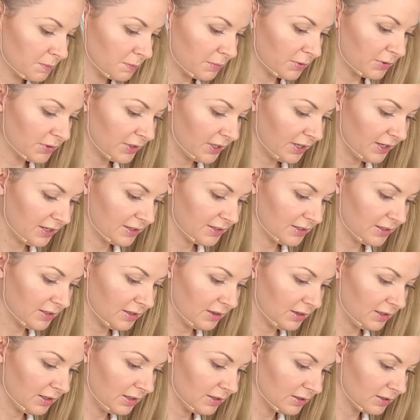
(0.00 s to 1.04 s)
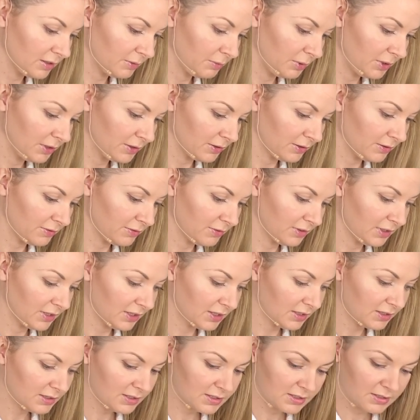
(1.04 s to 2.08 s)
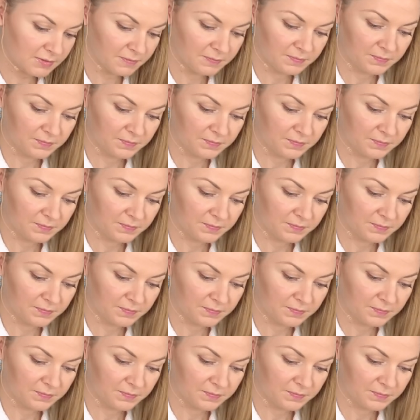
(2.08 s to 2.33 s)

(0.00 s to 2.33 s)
Spread a little bit of nuts.